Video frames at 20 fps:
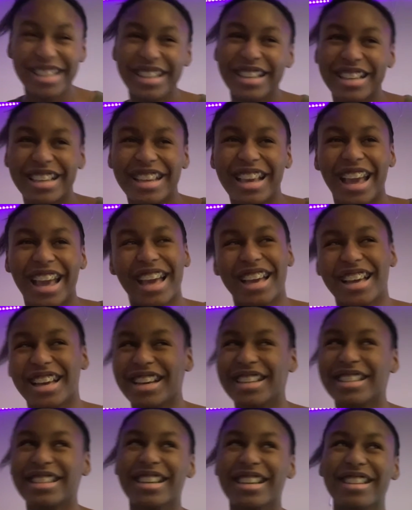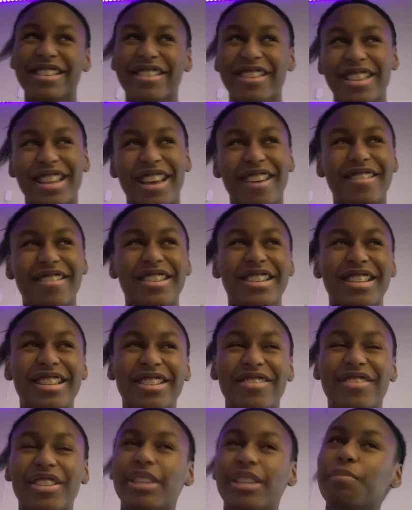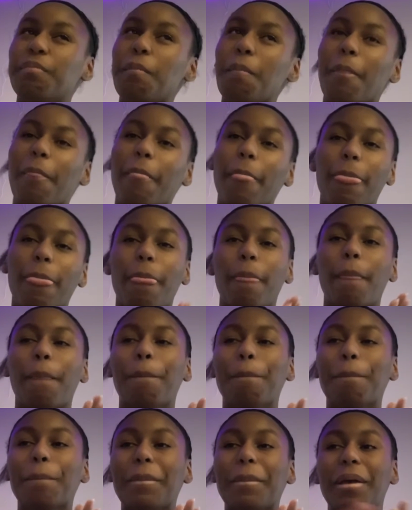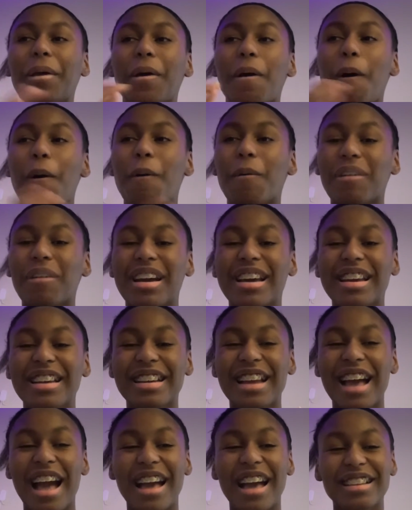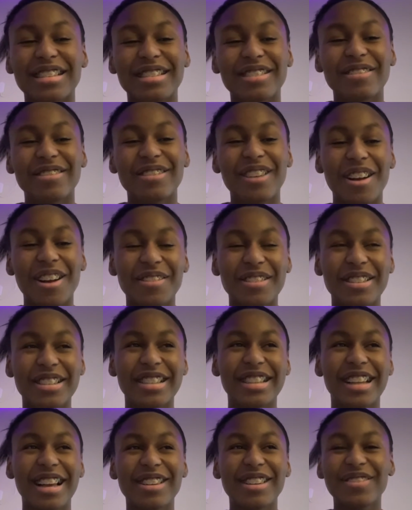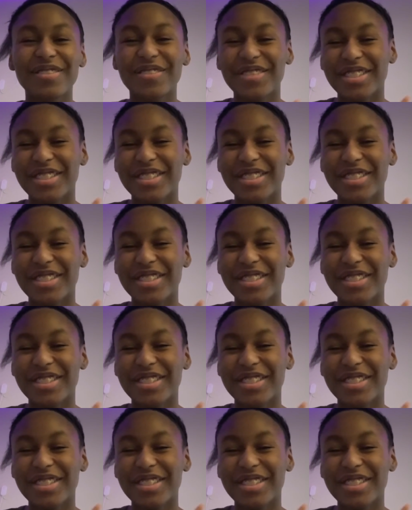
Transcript: Yeah, I talked about that one a little bit. Orion High School Host Club.